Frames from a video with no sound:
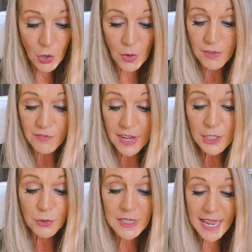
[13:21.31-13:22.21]
or the
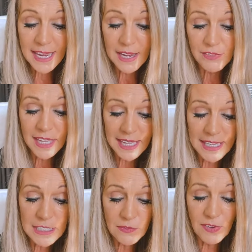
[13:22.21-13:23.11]
victory day of the It
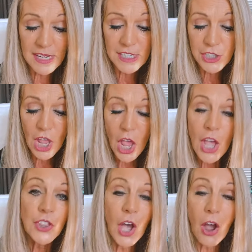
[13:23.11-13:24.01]
Is Finished,
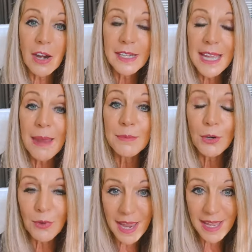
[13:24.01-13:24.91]
the ark came to
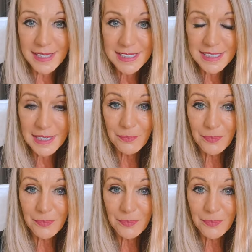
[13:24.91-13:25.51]
rest.